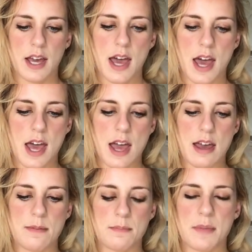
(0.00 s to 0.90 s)

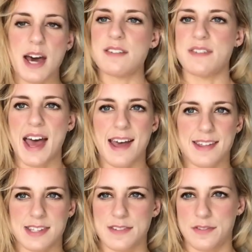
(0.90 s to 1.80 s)

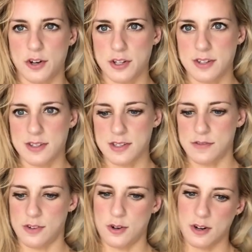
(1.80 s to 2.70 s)
advance funds
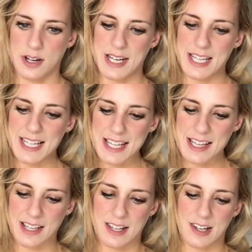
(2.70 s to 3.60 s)
for an
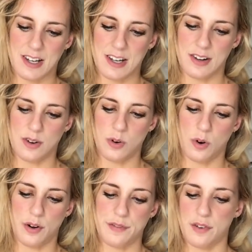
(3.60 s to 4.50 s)
illegal
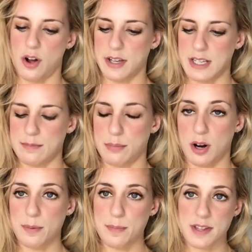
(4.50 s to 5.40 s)
or fraudulent
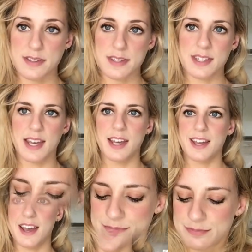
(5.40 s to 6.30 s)
purpose.
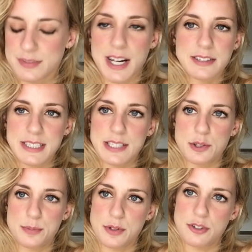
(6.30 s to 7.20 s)
I really
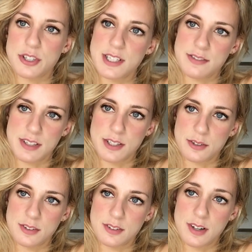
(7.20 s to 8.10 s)
hope you enjoyed this video.